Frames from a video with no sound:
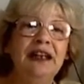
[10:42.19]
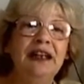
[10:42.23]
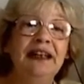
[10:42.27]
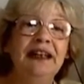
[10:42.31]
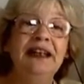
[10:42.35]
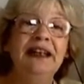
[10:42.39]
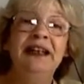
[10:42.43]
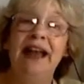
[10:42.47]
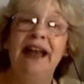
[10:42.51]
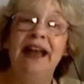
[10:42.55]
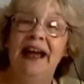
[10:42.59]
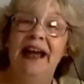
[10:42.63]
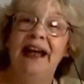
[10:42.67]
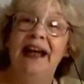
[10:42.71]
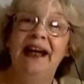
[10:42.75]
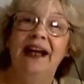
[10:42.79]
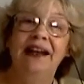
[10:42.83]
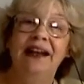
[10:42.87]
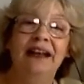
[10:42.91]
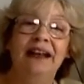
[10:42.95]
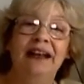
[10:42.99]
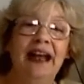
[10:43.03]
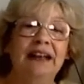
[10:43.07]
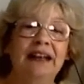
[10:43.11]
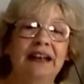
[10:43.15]
in
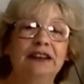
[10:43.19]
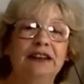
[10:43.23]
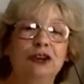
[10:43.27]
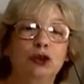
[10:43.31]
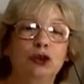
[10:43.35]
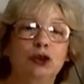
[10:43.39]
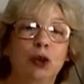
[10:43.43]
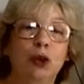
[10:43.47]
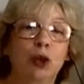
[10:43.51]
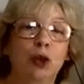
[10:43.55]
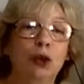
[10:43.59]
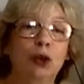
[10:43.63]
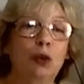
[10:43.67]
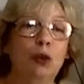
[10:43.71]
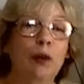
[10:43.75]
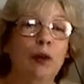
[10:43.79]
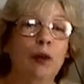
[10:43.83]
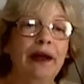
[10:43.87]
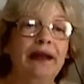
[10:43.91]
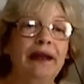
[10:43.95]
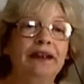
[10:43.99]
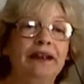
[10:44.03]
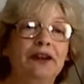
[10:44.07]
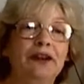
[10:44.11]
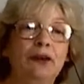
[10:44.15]
hand and stroll
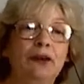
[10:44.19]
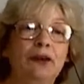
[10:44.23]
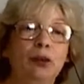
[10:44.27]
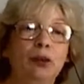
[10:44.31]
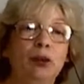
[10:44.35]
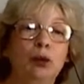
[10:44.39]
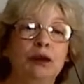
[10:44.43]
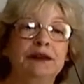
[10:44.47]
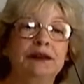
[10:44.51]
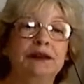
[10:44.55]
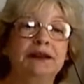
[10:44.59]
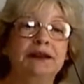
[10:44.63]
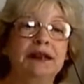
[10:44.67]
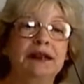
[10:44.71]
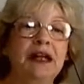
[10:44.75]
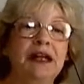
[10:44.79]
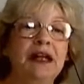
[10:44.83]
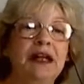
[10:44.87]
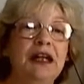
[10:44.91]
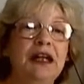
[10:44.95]
away into the woods.